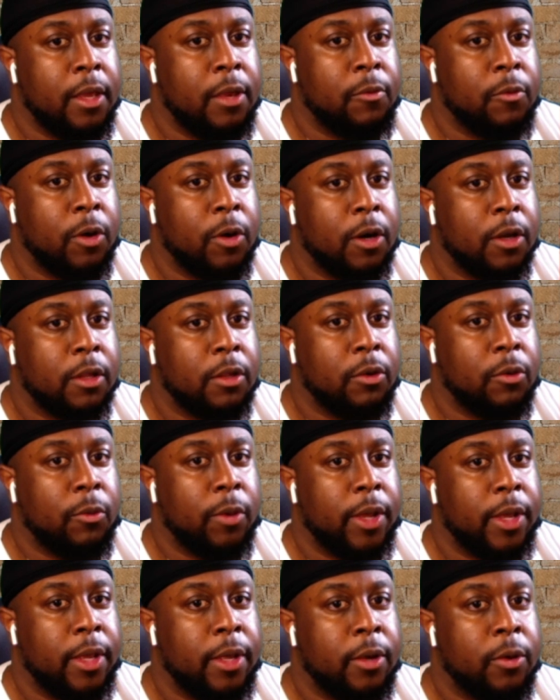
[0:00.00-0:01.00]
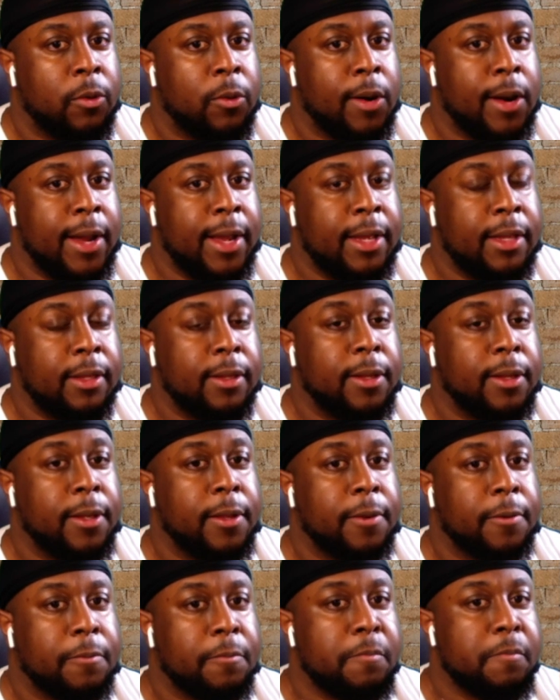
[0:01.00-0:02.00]
He walked away
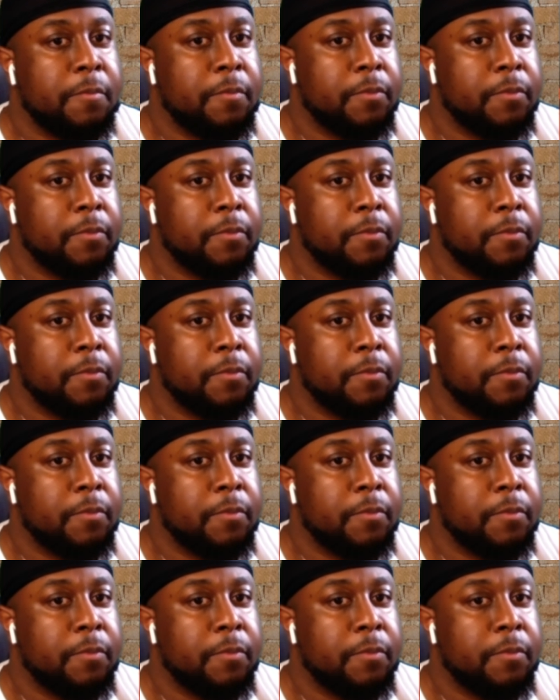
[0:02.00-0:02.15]
quietly